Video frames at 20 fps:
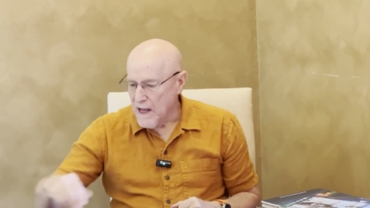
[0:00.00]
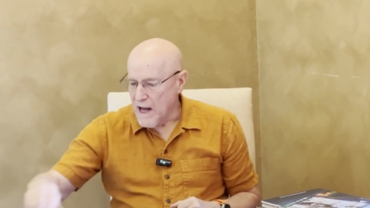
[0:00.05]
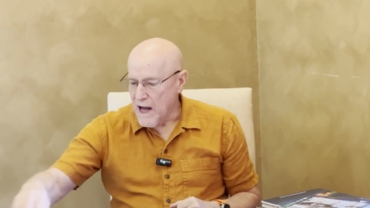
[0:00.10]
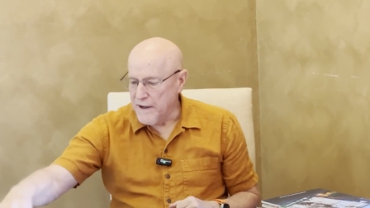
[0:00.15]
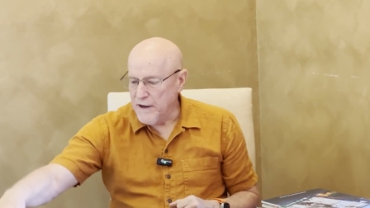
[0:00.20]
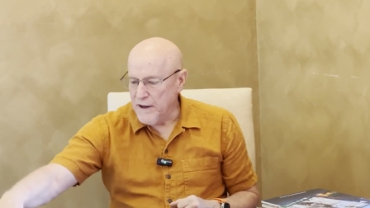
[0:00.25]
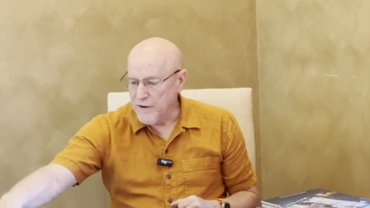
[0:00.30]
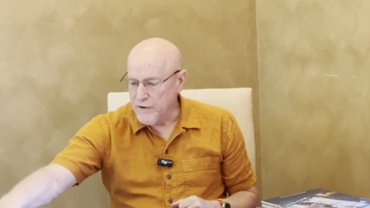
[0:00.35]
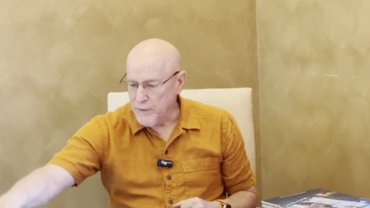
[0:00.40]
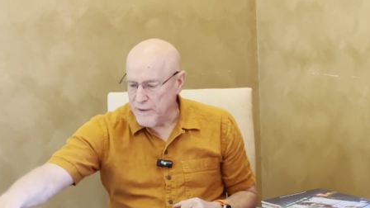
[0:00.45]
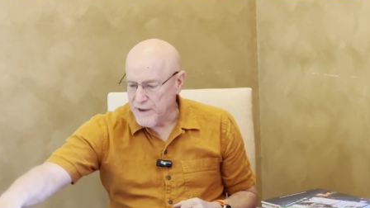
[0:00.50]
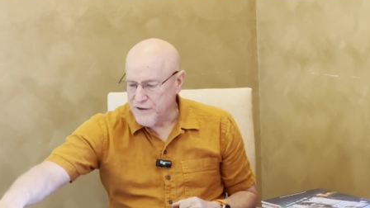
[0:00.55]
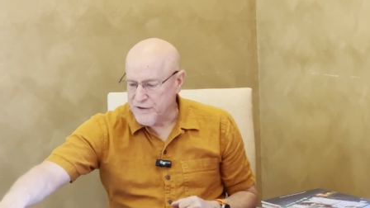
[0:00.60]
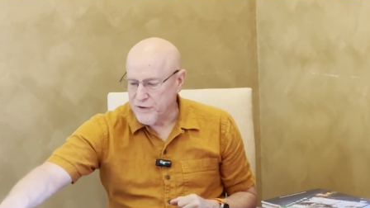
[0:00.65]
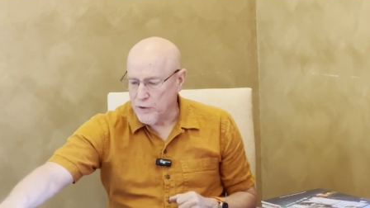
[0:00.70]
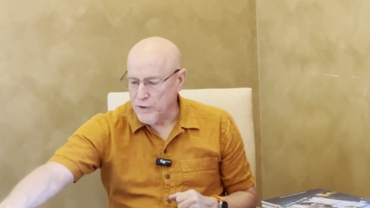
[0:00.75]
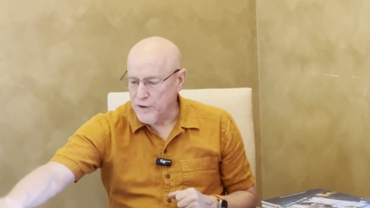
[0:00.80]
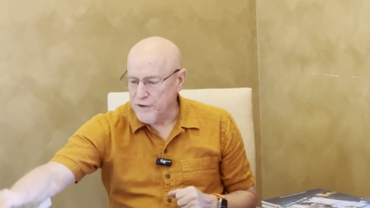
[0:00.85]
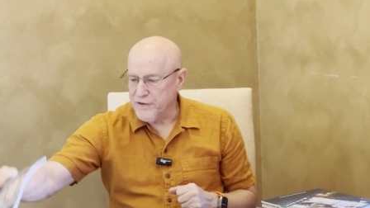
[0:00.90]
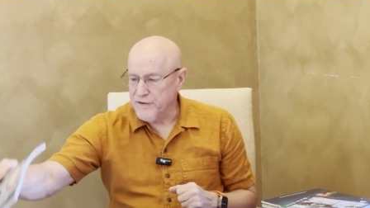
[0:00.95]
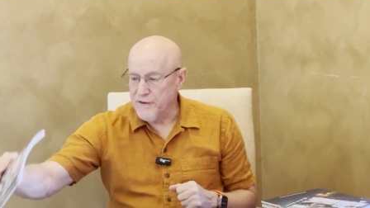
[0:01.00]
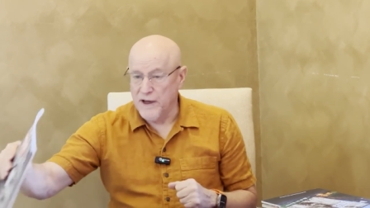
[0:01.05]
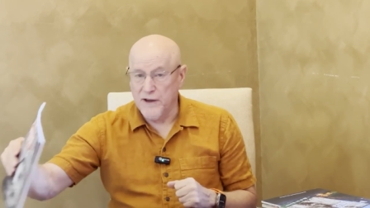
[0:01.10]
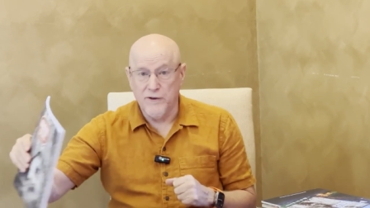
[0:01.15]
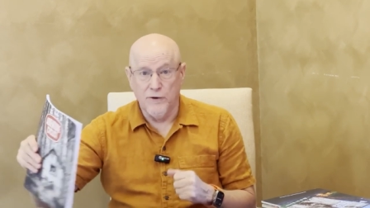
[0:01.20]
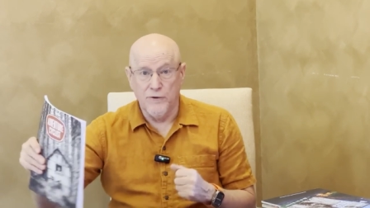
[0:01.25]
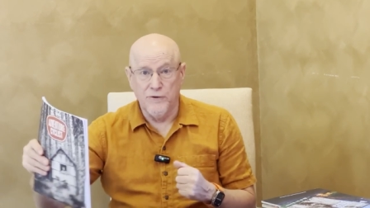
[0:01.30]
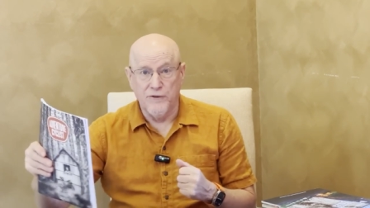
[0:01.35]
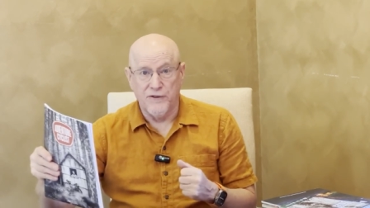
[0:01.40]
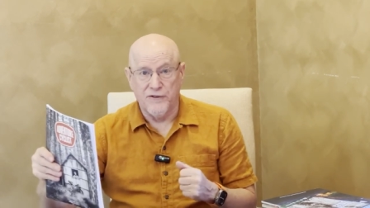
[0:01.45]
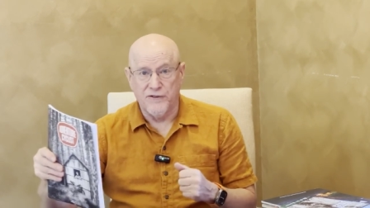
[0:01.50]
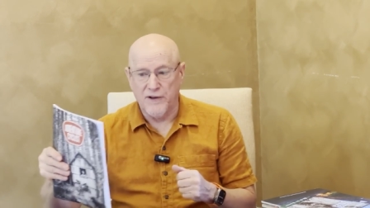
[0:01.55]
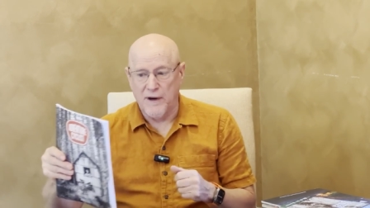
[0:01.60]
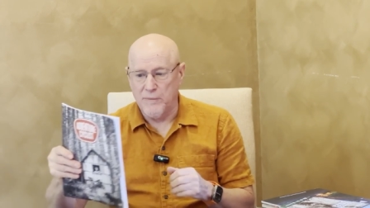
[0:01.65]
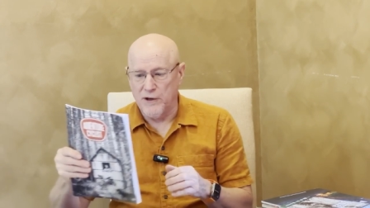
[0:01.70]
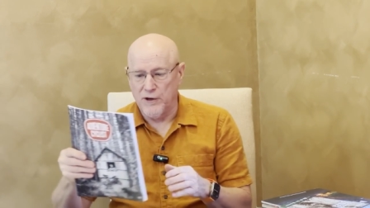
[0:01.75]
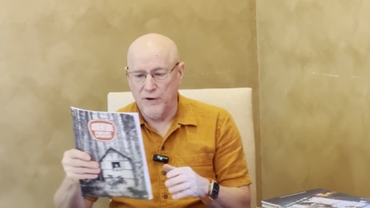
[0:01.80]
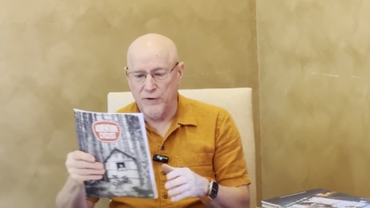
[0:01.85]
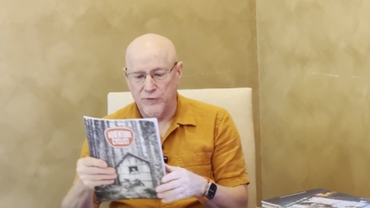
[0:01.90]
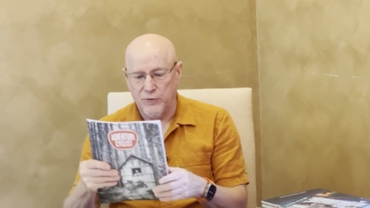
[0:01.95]
Another resource that uses some
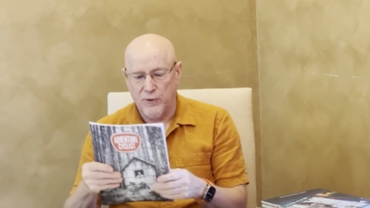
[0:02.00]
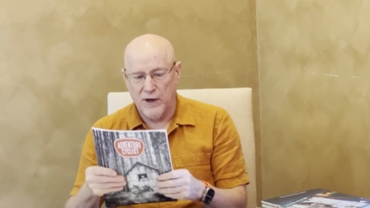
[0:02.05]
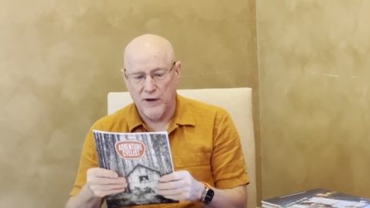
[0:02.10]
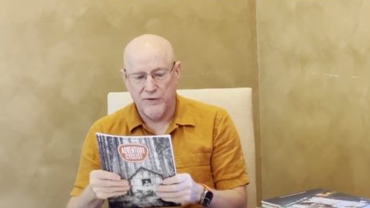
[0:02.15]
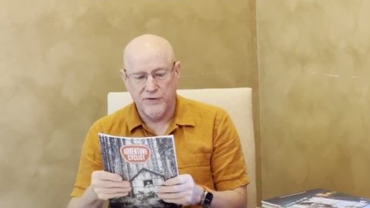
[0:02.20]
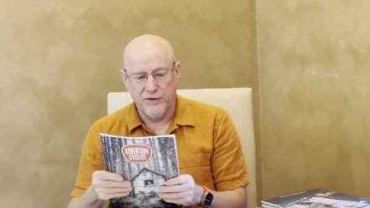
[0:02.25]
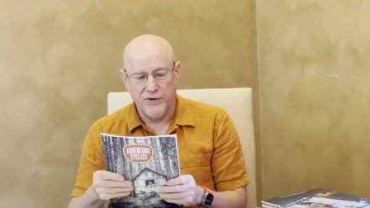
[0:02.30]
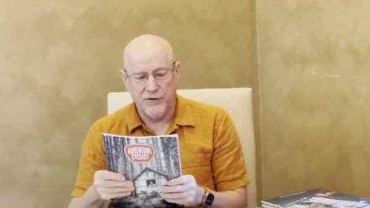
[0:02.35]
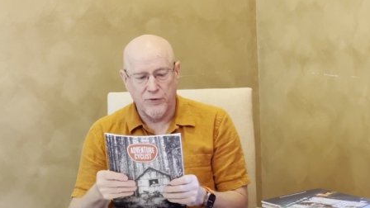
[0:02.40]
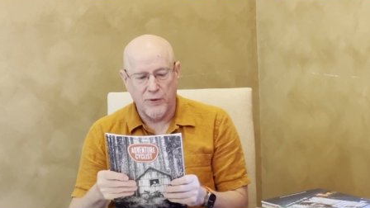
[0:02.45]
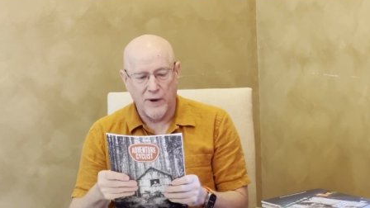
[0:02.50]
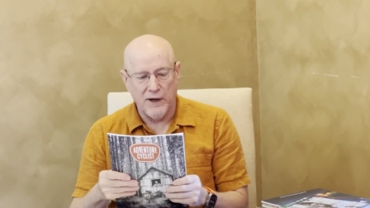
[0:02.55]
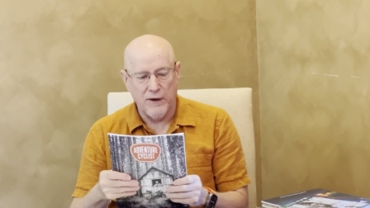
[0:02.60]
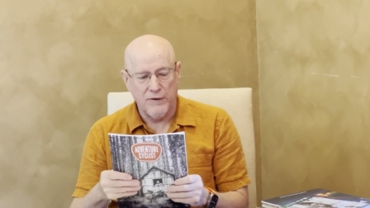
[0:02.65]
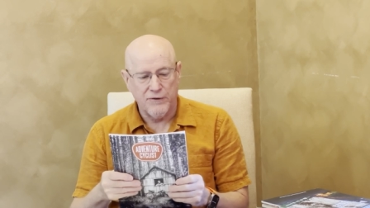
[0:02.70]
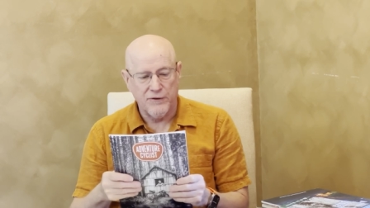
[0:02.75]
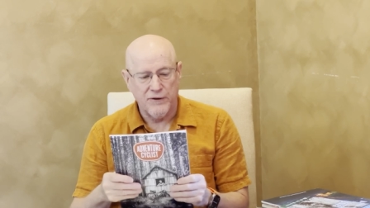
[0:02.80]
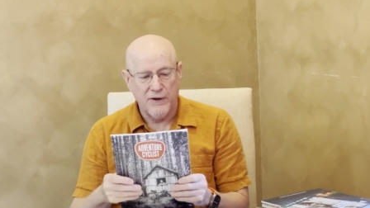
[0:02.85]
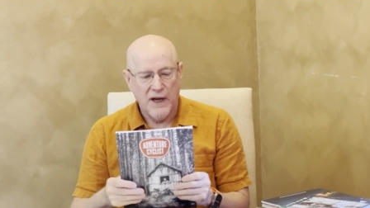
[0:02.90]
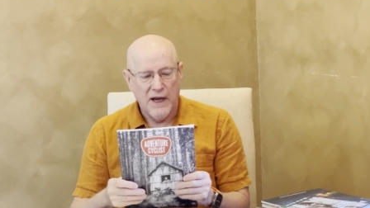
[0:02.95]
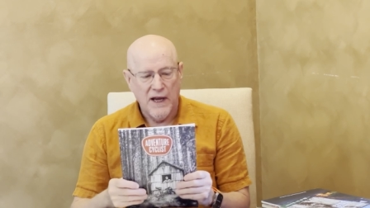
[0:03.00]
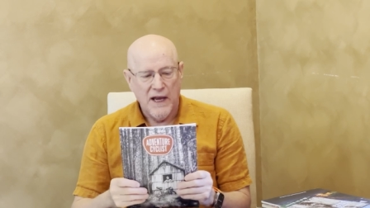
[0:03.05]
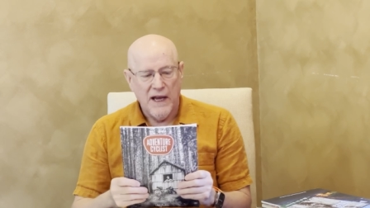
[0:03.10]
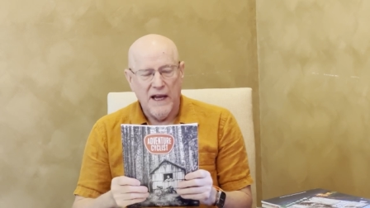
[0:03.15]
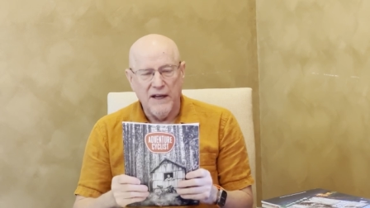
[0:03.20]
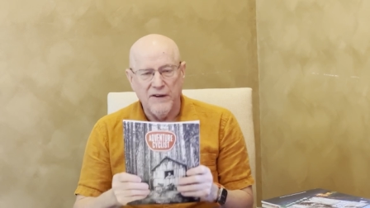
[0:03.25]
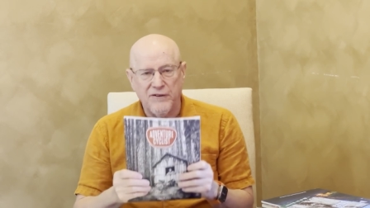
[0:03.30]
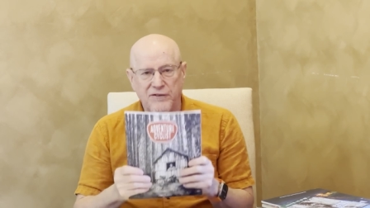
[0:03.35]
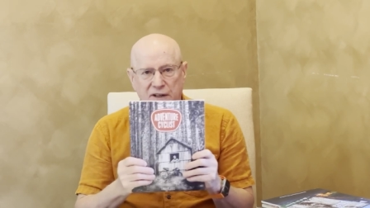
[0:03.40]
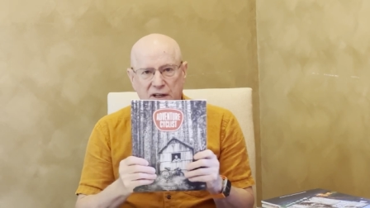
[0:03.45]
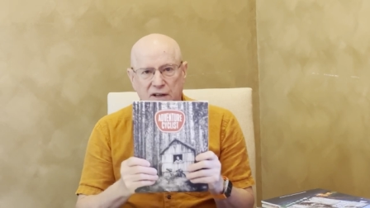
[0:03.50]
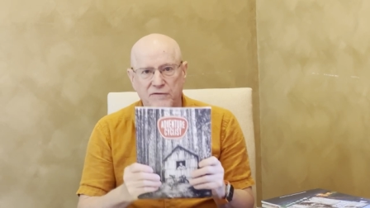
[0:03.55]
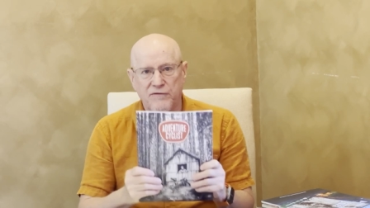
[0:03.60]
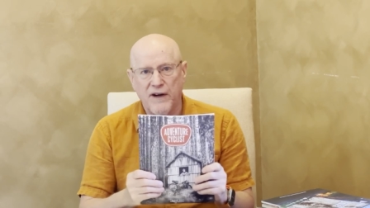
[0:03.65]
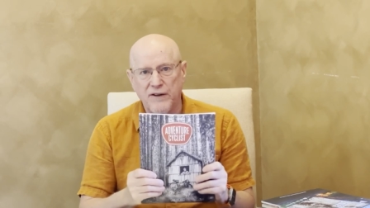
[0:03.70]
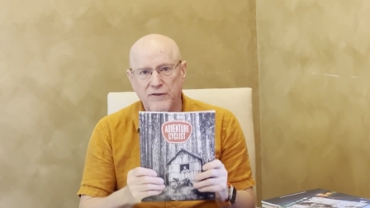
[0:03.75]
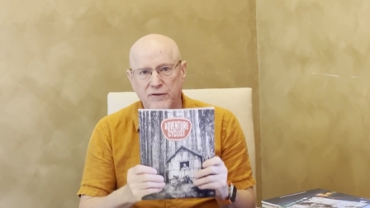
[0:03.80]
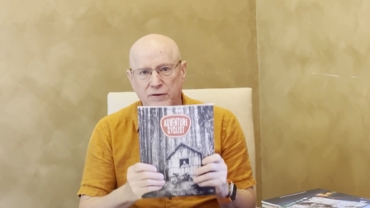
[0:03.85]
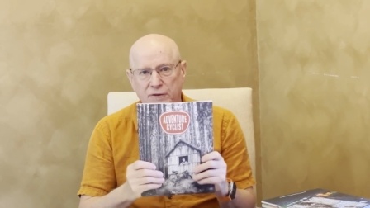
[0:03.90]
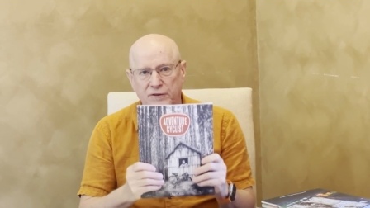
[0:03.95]
of those rails to trails is the
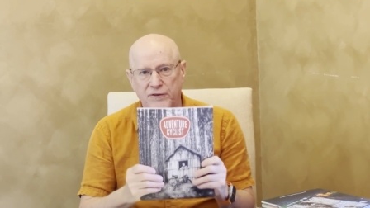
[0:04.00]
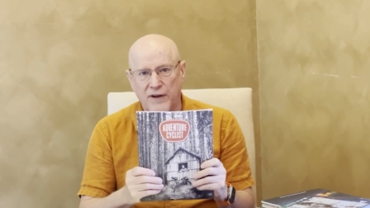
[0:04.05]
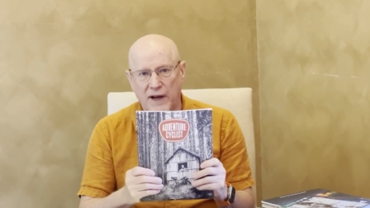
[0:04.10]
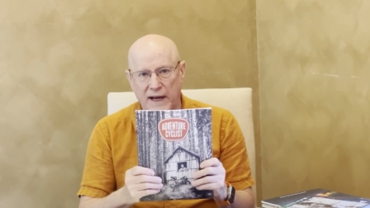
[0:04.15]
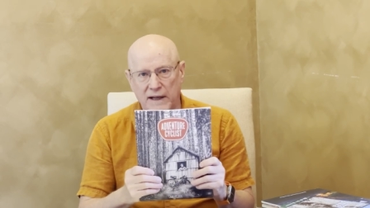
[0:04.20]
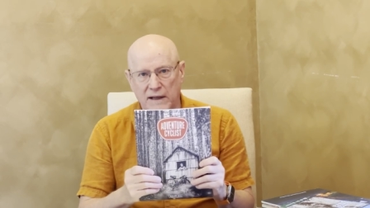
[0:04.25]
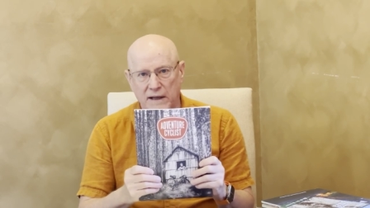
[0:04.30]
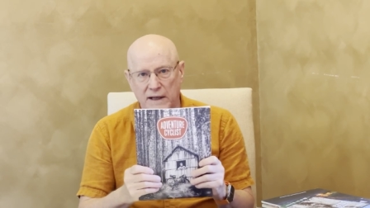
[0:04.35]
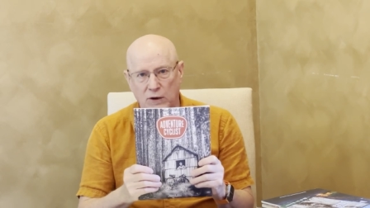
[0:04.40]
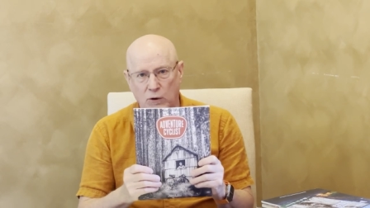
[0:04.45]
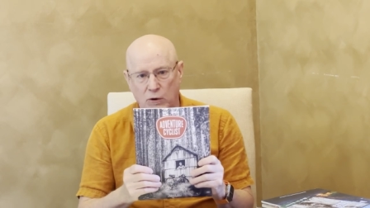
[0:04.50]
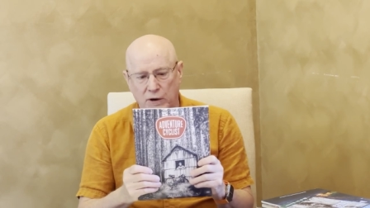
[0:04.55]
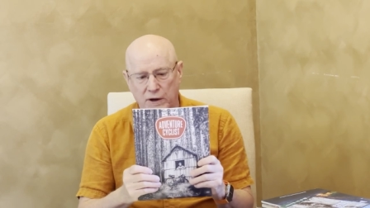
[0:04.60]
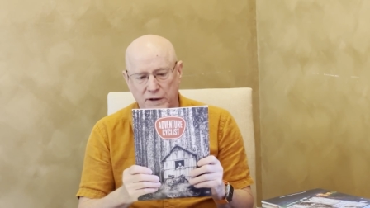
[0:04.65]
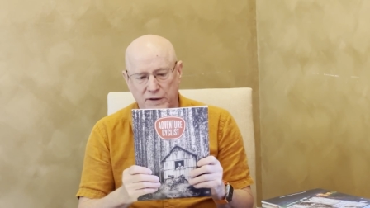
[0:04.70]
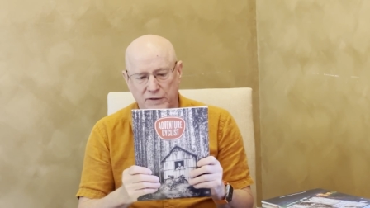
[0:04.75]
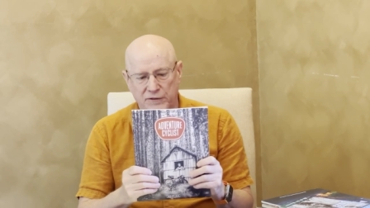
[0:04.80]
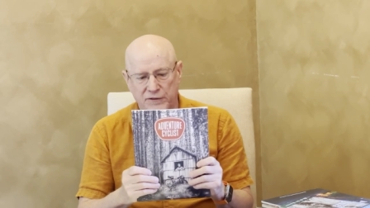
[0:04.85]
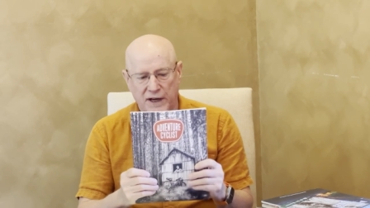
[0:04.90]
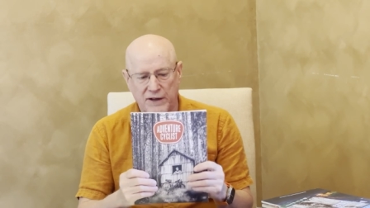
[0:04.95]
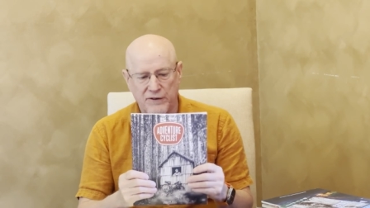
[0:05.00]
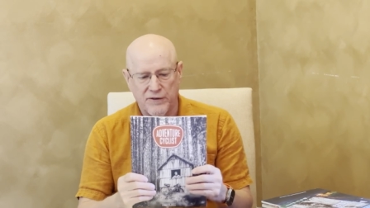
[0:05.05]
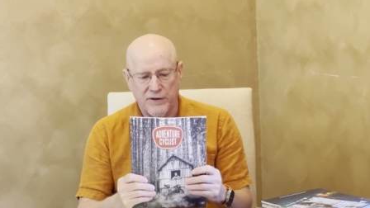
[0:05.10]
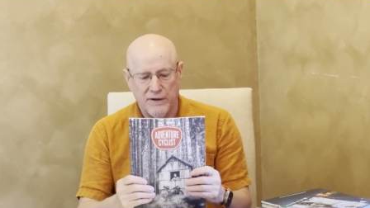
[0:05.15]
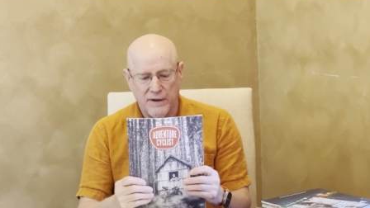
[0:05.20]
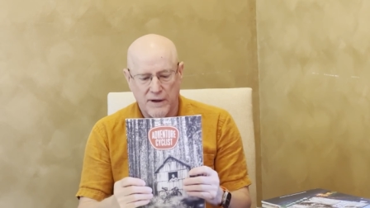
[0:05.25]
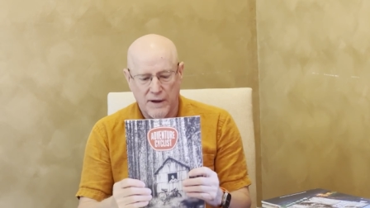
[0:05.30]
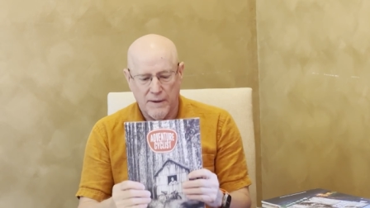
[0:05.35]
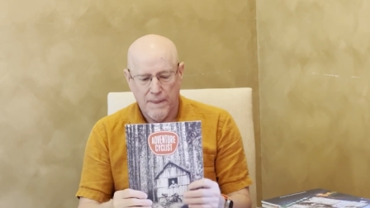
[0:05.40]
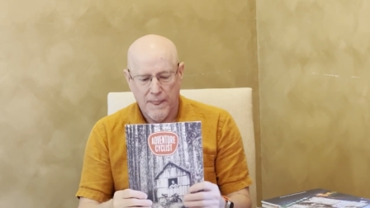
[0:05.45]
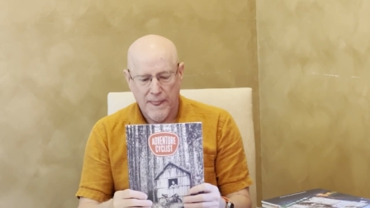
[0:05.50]
Adventure Cycling Organization.